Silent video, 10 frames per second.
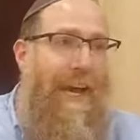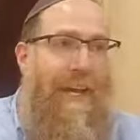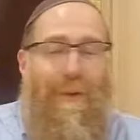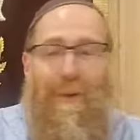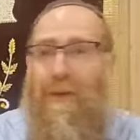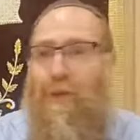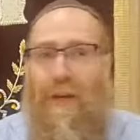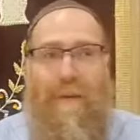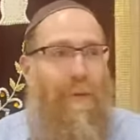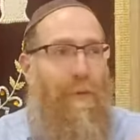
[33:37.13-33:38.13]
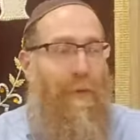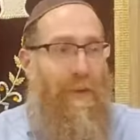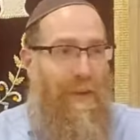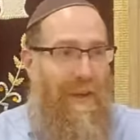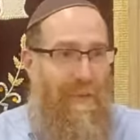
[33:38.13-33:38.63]
animals to drink before
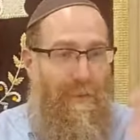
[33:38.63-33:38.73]
they